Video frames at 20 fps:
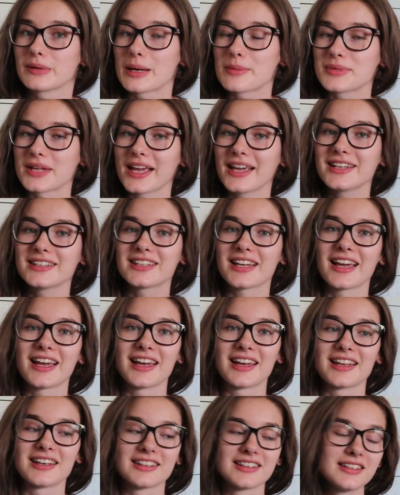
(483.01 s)
update
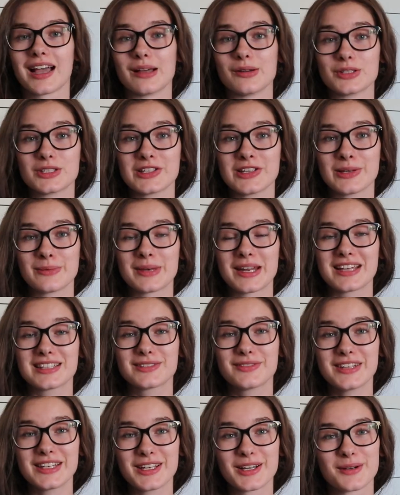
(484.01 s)
and I will see you in the next
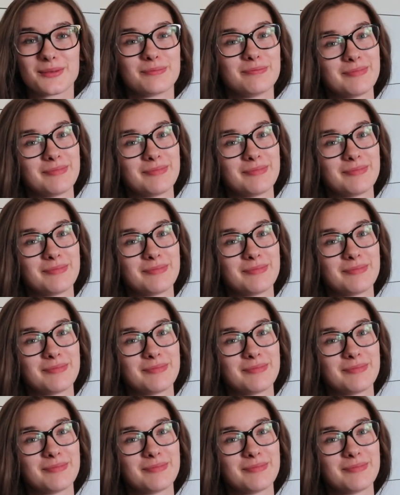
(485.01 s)
video.